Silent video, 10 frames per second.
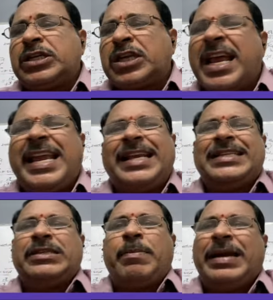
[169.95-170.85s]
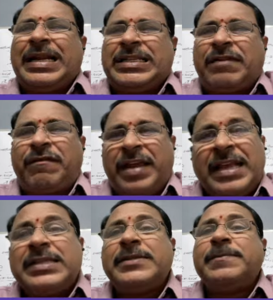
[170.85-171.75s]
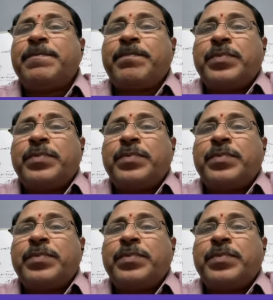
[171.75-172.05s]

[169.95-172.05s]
strikes a metal surface,